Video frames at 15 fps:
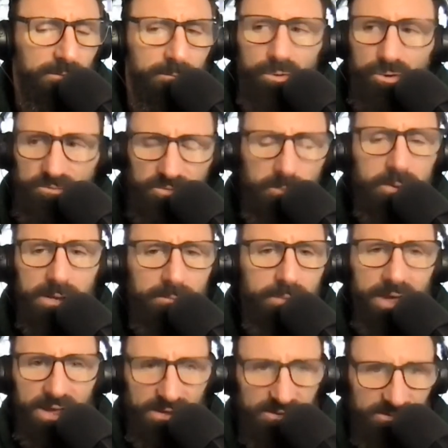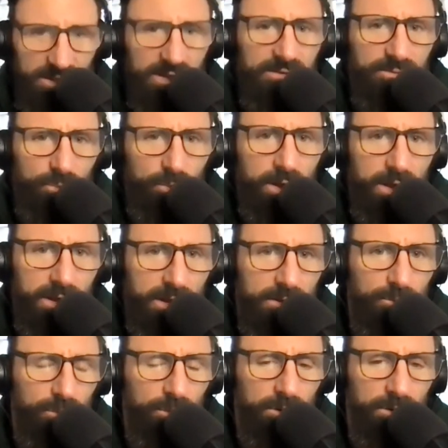move the bean bags out of the way
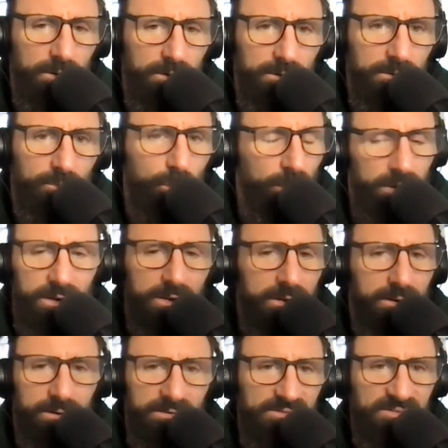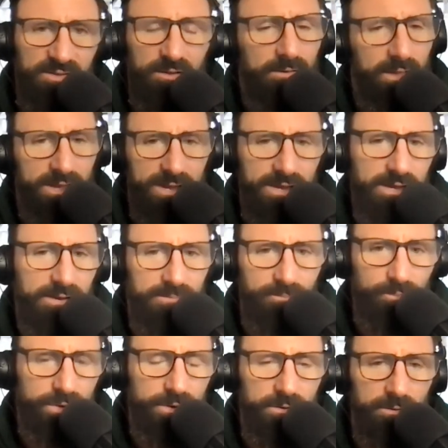and we're working single leg
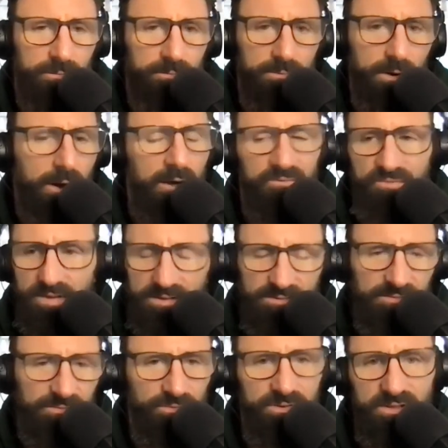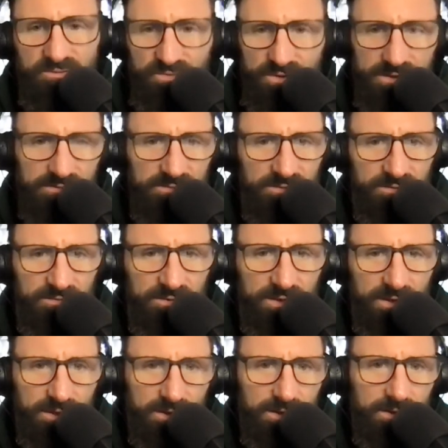offenses or defenses
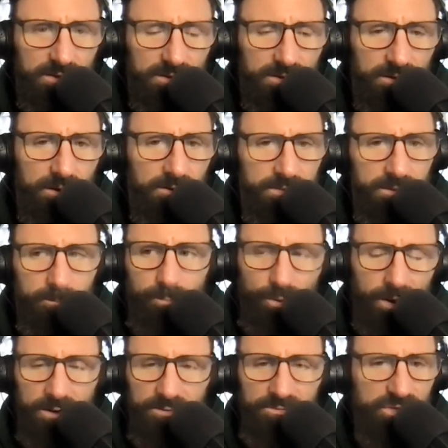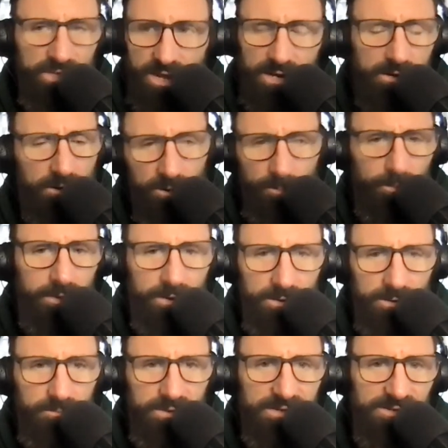on the brown shag carpet
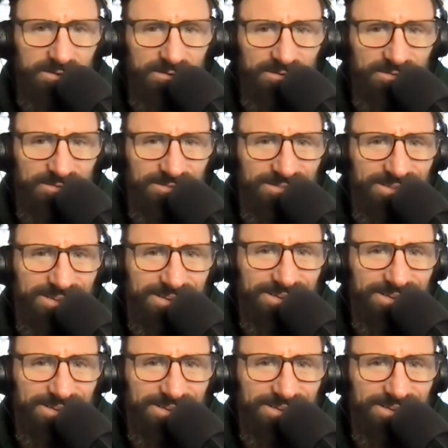because